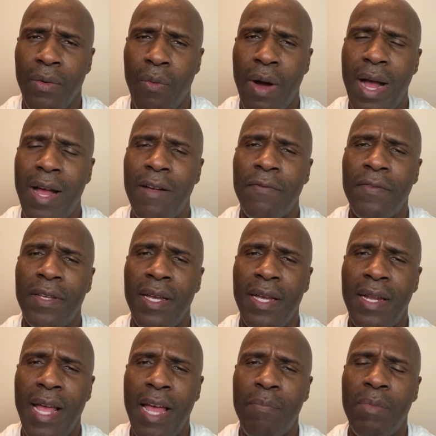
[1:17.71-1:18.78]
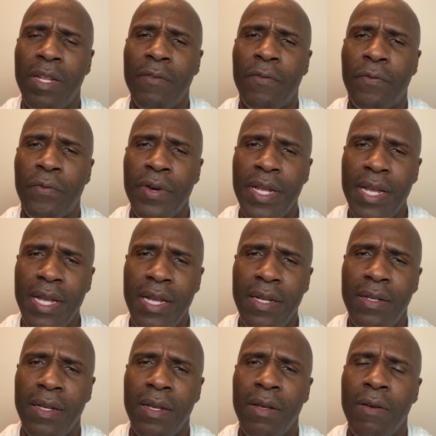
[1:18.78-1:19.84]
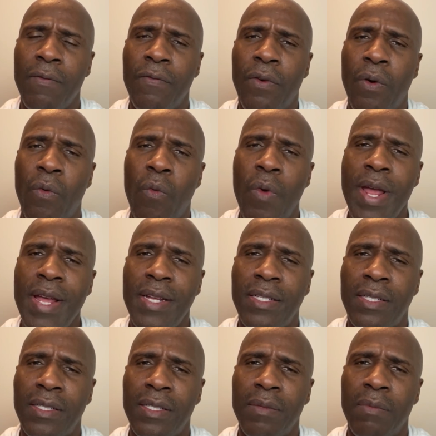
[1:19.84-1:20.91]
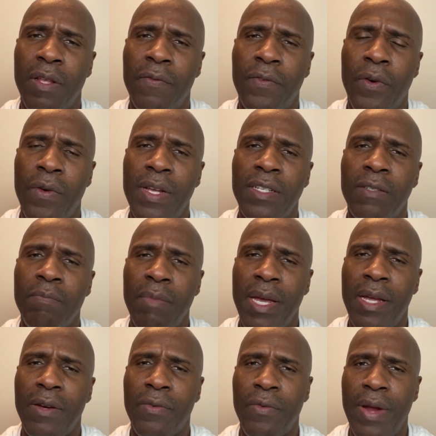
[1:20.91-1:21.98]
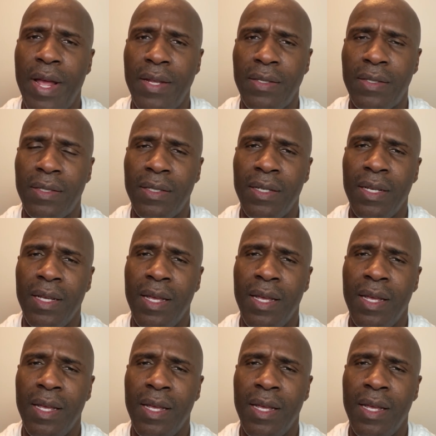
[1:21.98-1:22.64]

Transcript: YFN had been freed for weeks before his May arrest